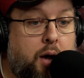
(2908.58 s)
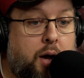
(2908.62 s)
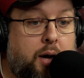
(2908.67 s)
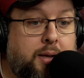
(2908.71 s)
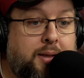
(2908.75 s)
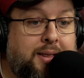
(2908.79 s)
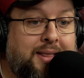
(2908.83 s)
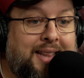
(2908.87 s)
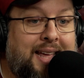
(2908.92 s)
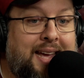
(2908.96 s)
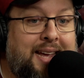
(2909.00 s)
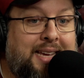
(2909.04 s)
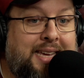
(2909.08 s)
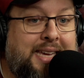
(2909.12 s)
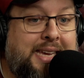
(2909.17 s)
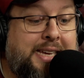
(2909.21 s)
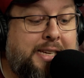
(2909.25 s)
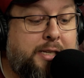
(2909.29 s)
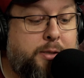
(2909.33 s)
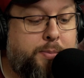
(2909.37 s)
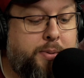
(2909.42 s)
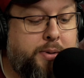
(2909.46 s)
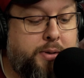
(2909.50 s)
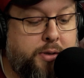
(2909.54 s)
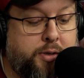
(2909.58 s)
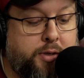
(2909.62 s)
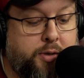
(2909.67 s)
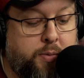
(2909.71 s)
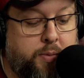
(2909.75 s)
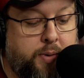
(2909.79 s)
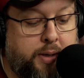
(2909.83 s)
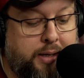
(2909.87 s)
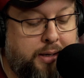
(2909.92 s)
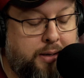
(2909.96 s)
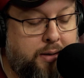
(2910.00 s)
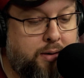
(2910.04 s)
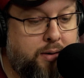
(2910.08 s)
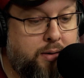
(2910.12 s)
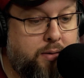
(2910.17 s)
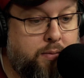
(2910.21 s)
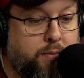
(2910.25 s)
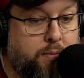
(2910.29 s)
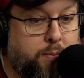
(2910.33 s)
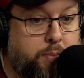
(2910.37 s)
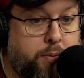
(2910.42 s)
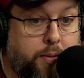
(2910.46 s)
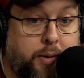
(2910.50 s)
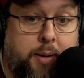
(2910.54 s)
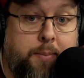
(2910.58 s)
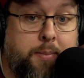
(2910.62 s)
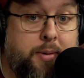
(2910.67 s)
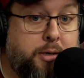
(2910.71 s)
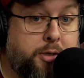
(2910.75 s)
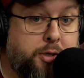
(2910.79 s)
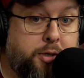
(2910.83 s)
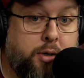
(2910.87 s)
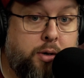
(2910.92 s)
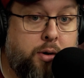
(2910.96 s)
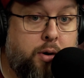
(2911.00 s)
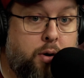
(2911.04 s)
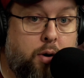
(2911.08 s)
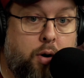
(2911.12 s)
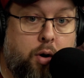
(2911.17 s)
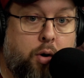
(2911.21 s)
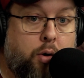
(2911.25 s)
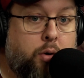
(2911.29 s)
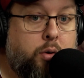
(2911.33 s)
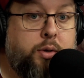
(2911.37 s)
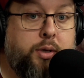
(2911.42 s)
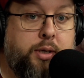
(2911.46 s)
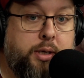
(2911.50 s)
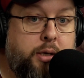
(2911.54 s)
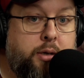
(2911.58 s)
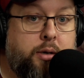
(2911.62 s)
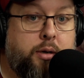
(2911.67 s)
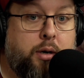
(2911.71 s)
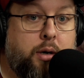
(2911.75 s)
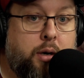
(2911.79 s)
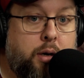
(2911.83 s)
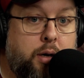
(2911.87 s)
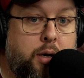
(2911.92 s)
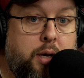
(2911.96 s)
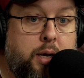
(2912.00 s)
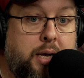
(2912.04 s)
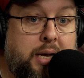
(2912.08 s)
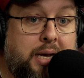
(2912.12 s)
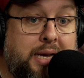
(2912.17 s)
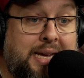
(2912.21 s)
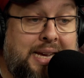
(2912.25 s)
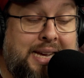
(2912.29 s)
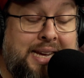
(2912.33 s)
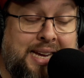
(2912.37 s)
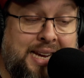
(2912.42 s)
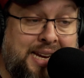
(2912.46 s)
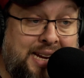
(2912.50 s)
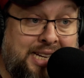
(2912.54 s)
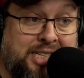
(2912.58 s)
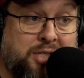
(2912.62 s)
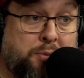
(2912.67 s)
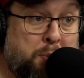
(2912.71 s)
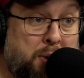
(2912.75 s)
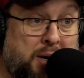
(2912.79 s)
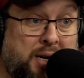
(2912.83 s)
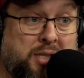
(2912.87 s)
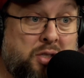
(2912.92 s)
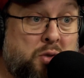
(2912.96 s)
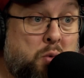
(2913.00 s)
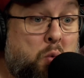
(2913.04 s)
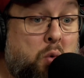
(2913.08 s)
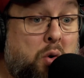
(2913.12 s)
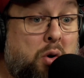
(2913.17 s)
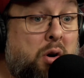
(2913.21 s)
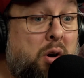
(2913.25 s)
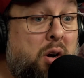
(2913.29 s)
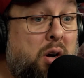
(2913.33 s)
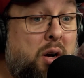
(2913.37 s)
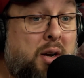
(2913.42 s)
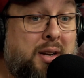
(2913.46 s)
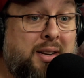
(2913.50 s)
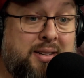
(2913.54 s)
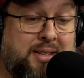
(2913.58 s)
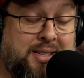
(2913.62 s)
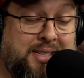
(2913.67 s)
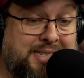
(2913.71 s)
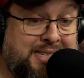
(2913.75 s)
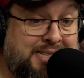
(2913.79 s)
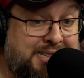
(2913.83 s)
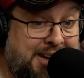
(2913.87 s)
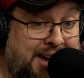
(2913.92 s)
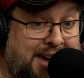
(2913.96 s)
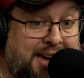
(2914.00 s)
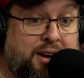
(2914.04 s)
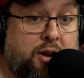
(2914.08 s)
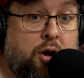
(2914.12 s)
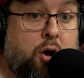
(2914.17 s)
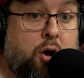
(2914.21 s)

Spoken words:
unlike he has been doing pretty much all year, his putts were dead